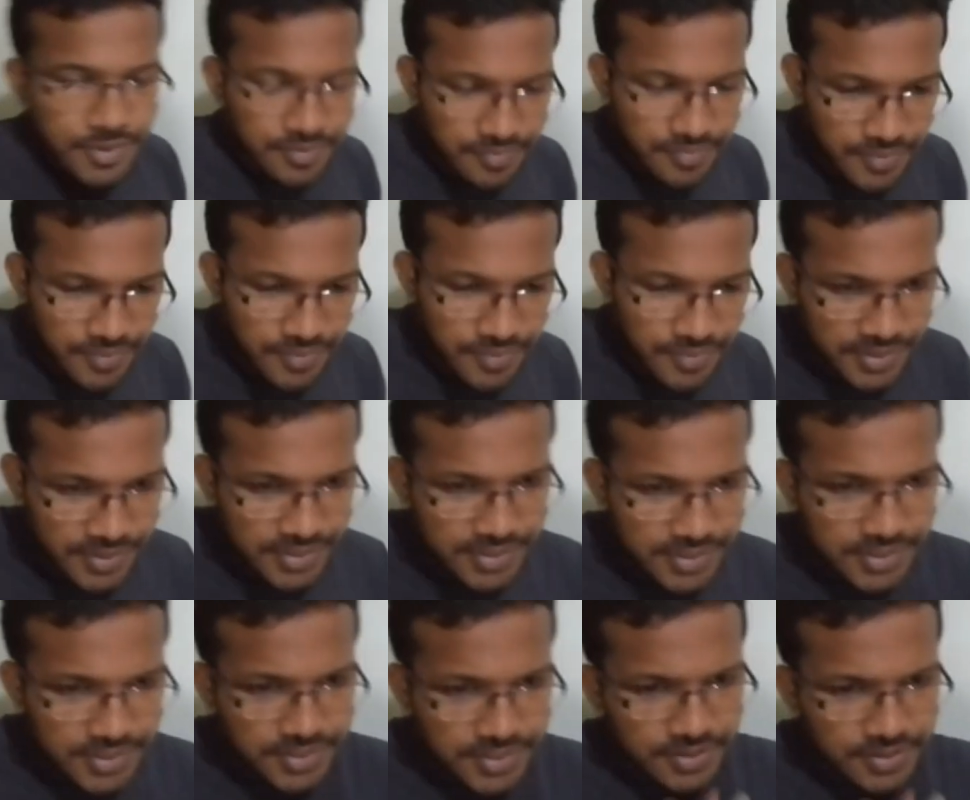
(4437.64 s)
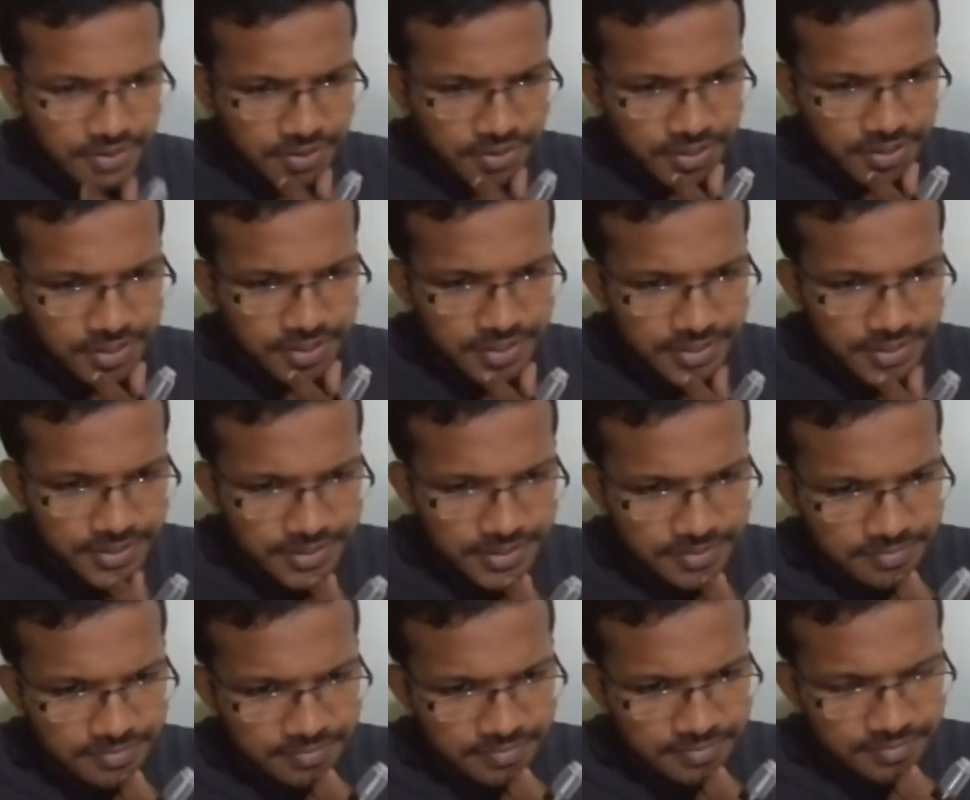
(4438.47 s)
What is this called?
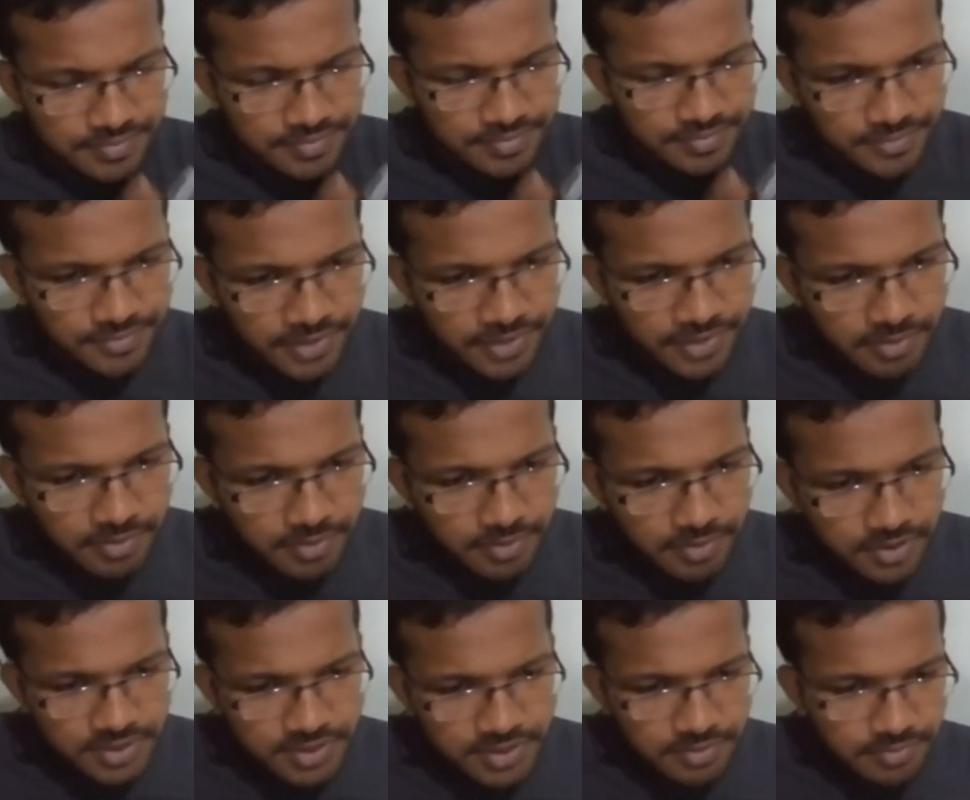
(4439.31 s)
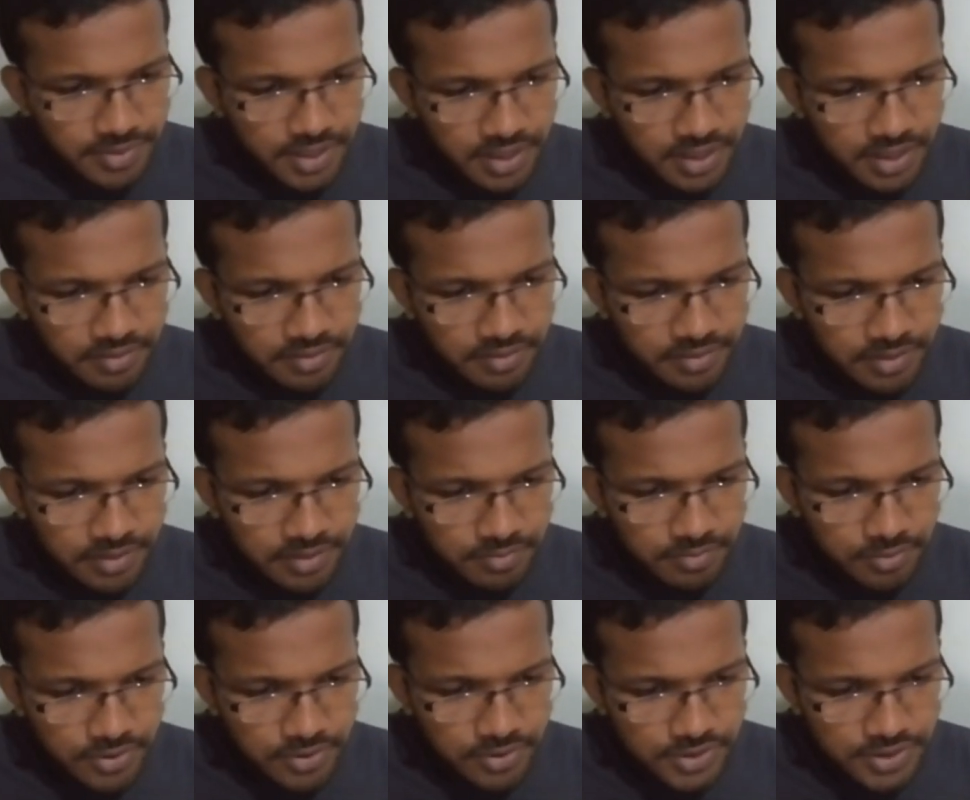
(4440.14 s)
What about simple harmonic
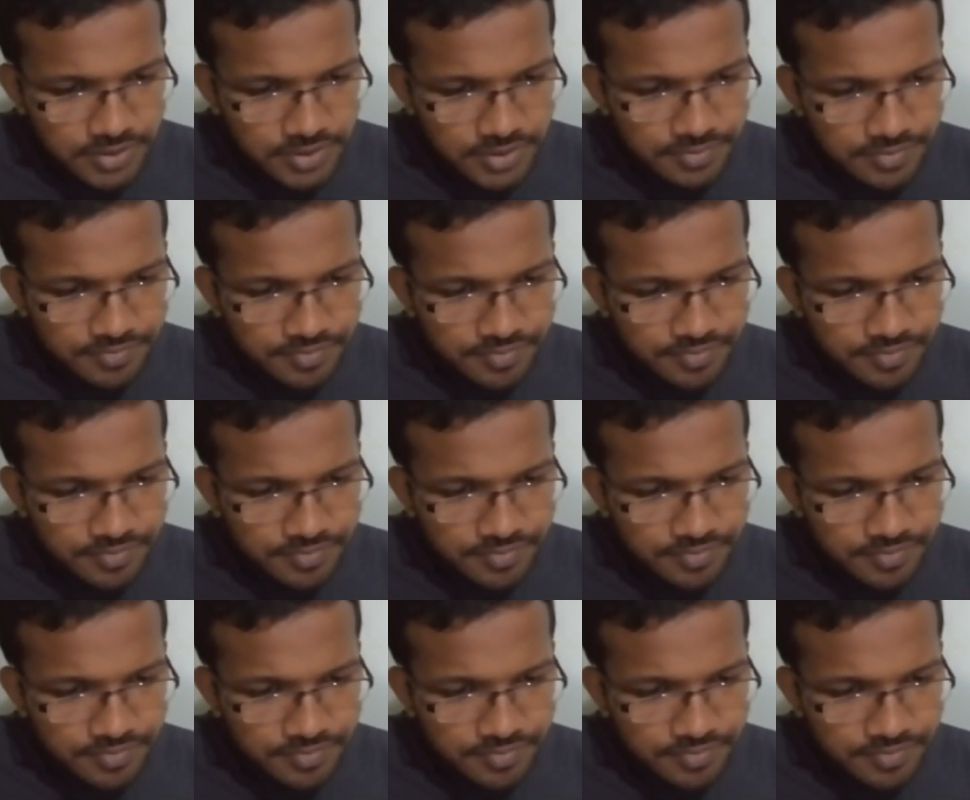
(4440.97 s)
motion?